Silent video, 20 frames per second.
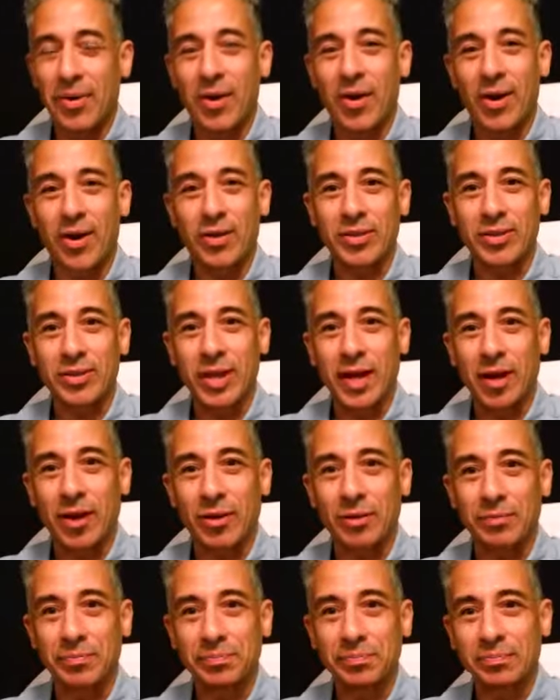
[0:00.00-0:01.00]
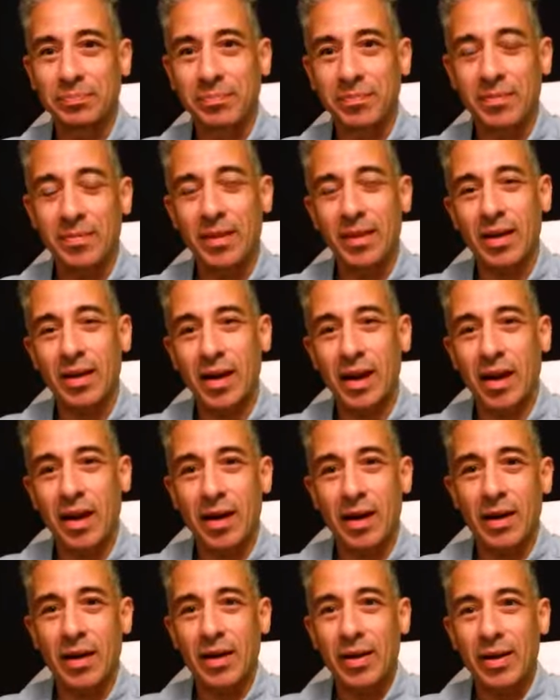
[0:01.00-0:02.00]
but also
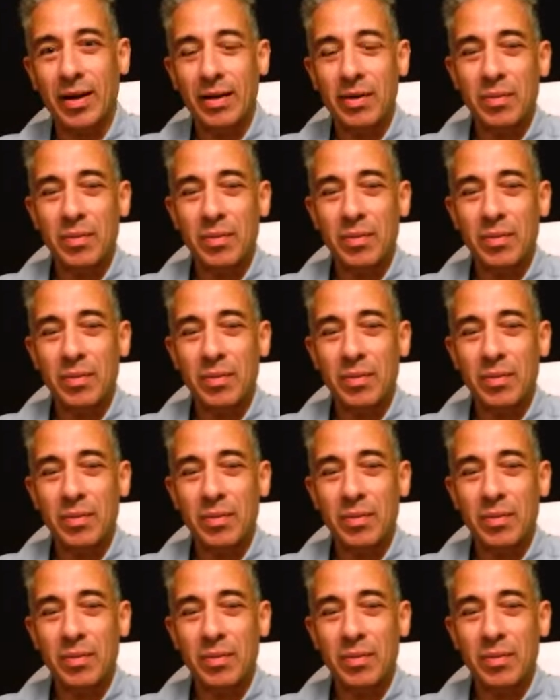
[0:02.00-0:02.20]
uh,